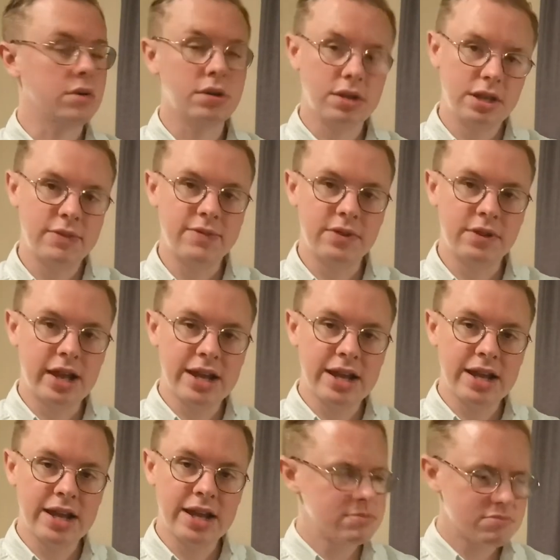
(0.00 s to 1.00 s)
If you liked
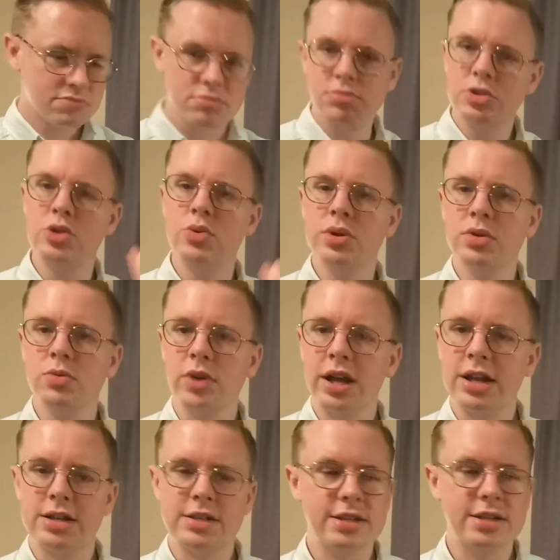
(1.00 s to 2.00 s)
it, you can write
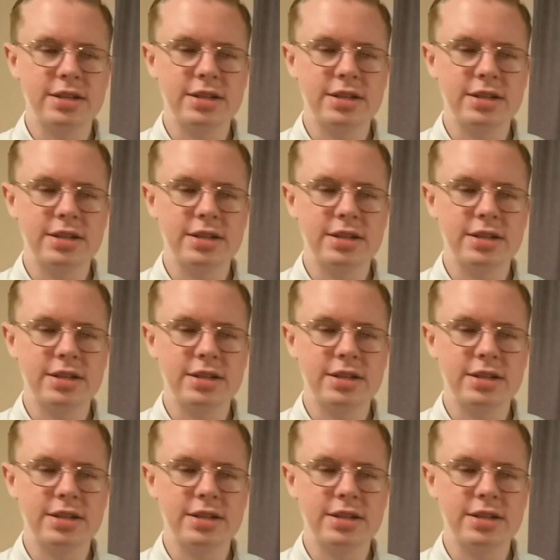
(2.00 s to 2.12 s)
it down.